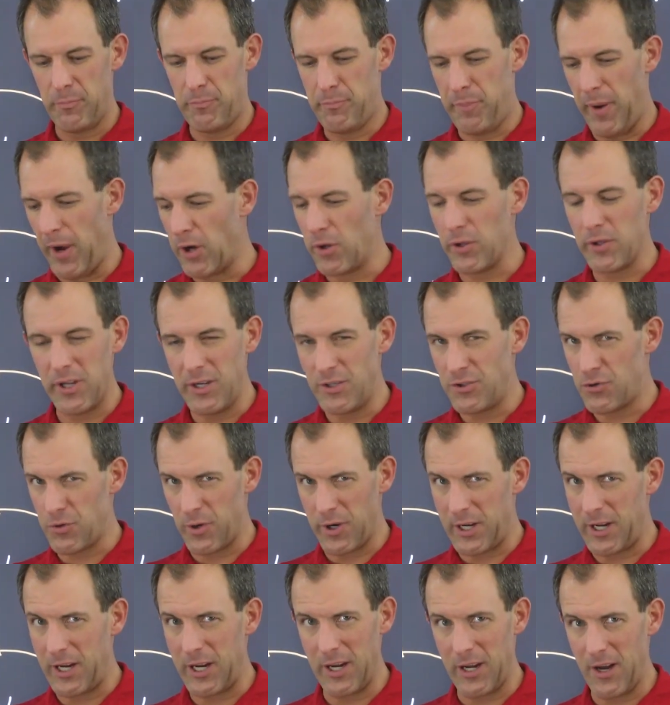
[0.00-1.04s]
barely
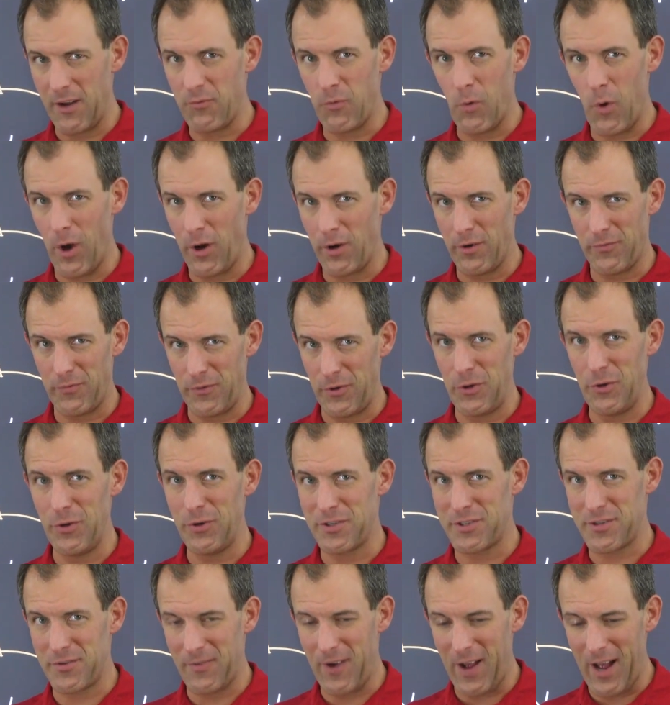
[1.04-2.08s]
drinking enough water for you to
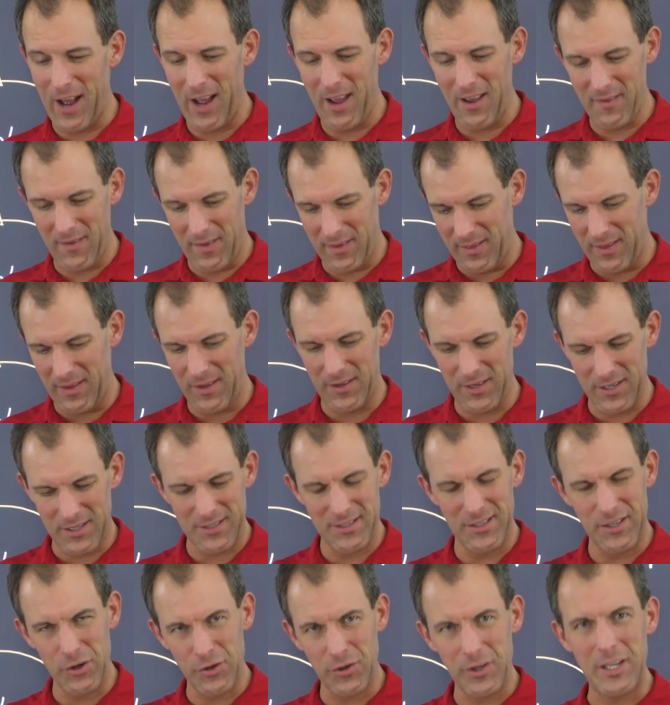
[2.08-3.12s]
survive, and just
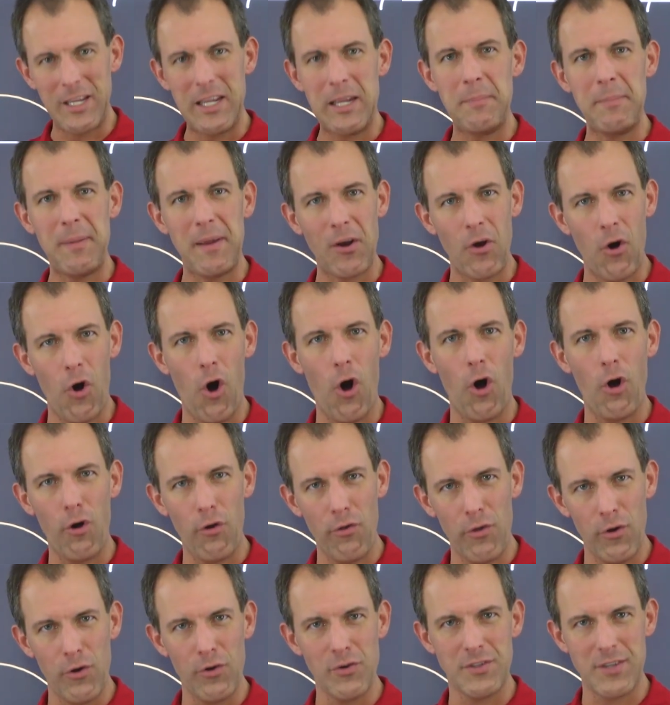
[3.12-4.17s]
you're keeping all
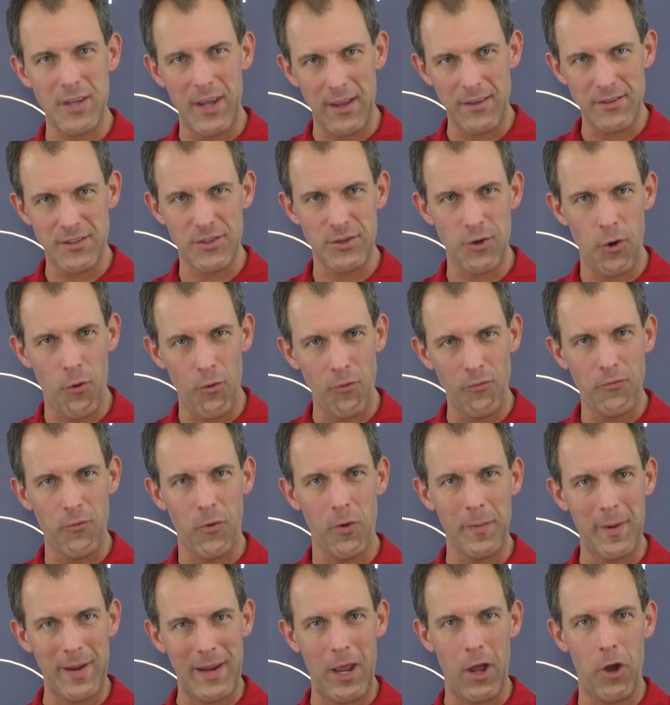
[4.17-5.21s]
those stone
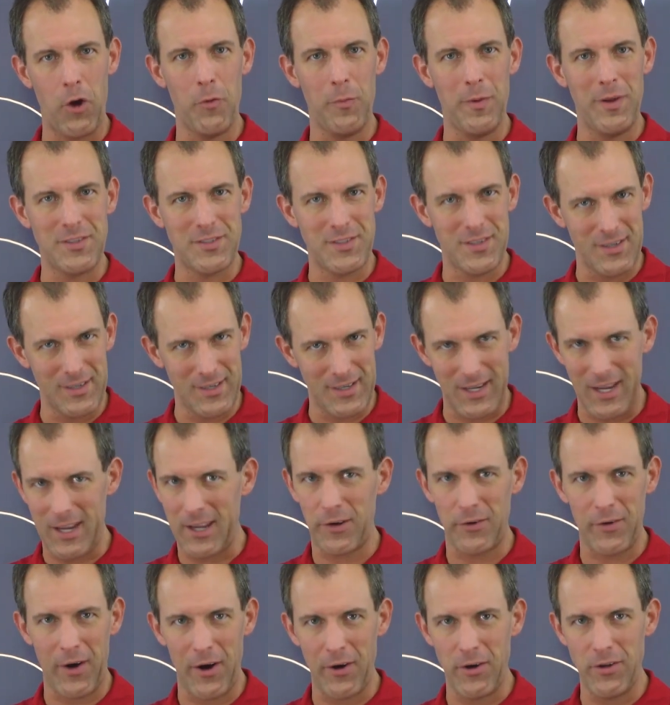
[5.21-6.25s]
forming elements kicking
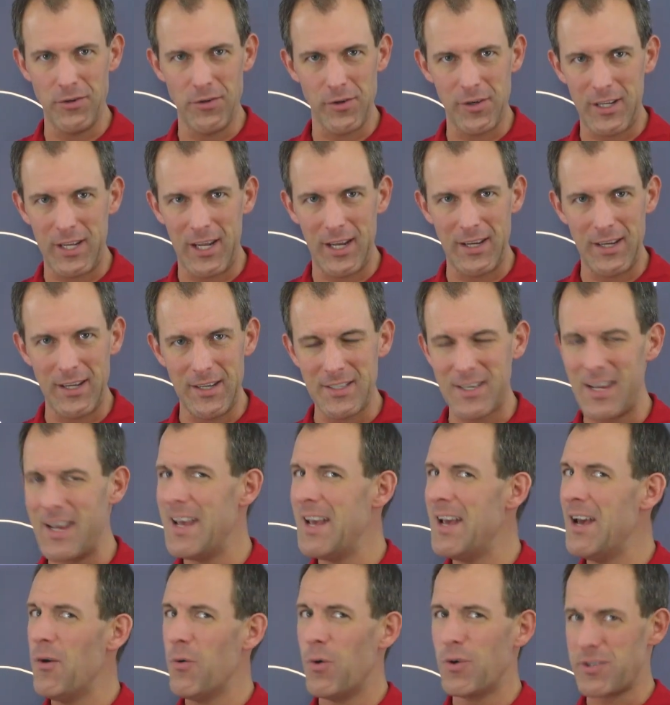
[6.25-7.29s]
around in your kidneys,
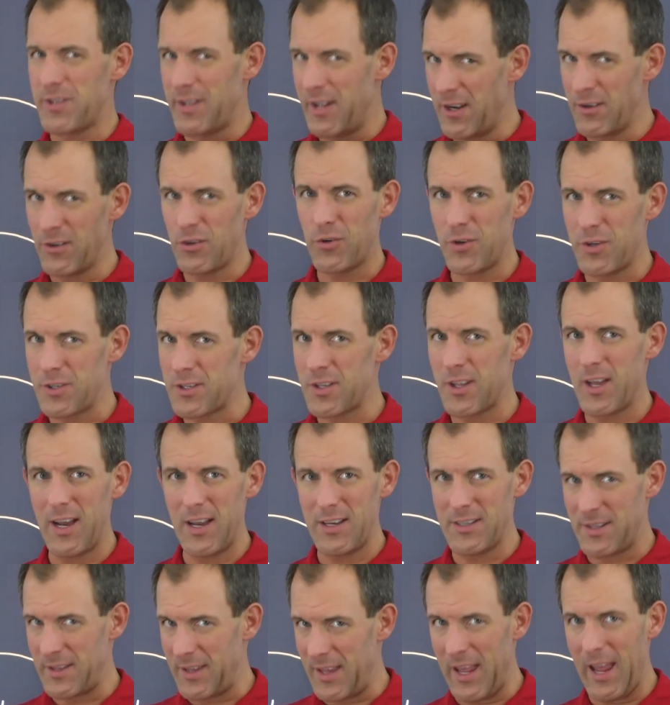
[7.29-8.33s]
which then
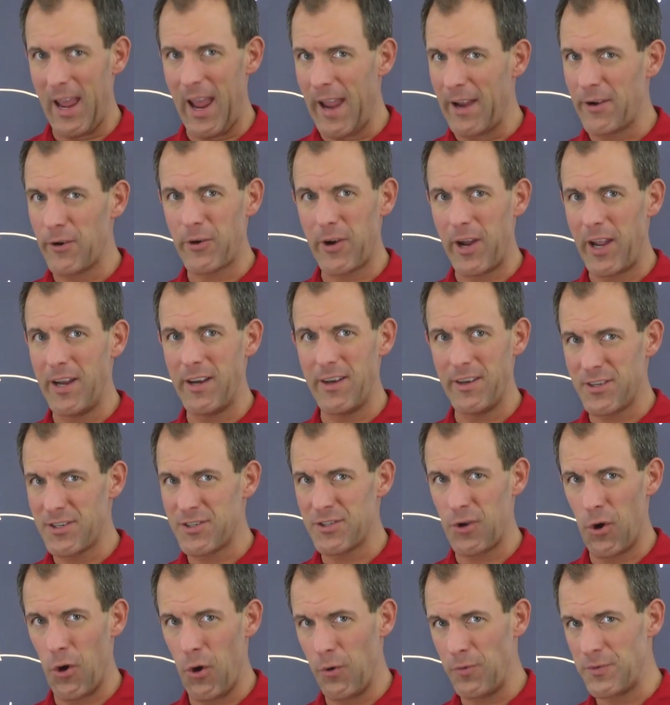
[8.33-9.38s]
crystallize and they aggregate into
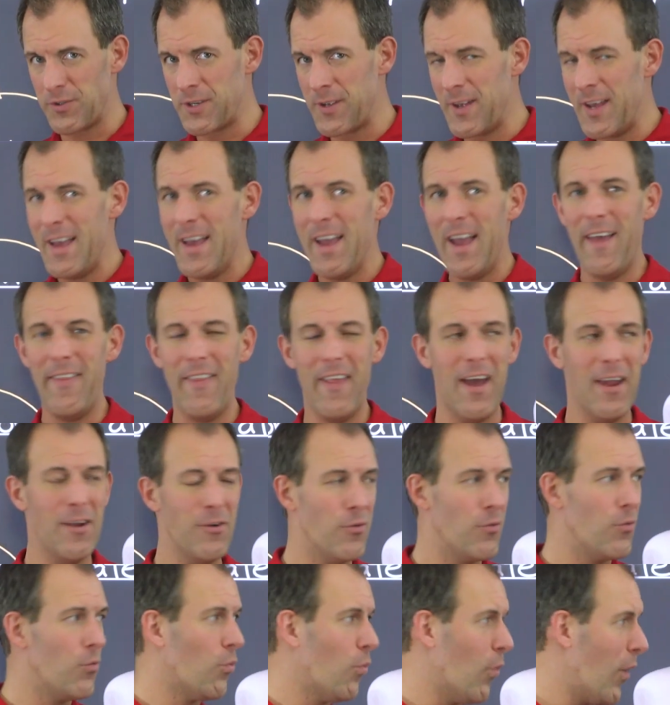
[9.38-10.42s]
stones. And then
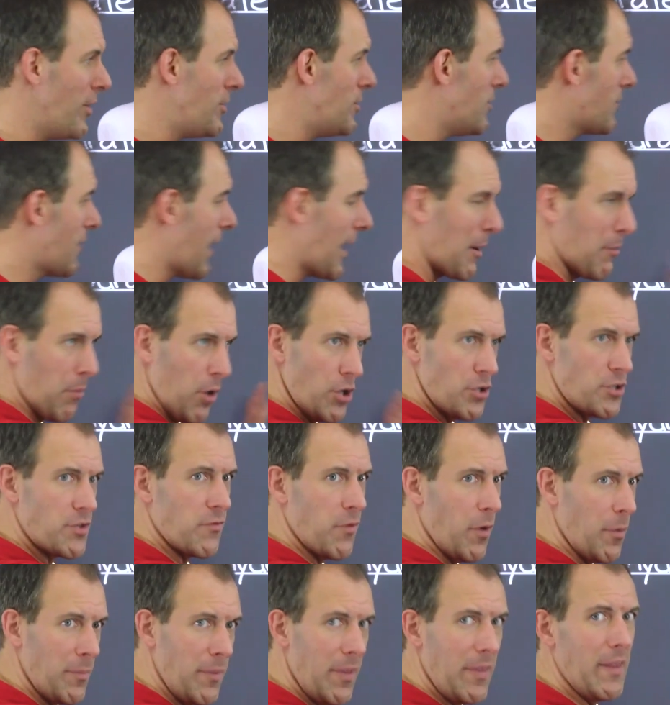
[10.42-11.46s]
when you've got a bunch of
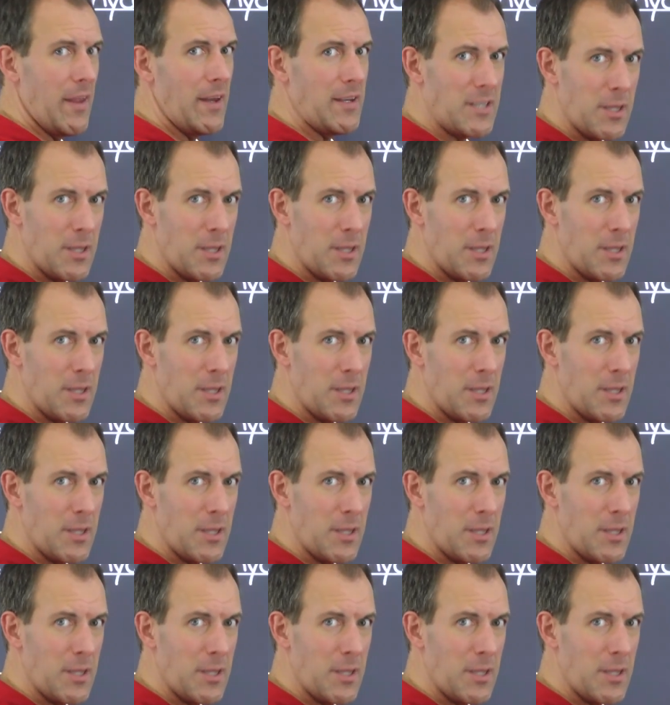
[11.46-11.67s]
them, and they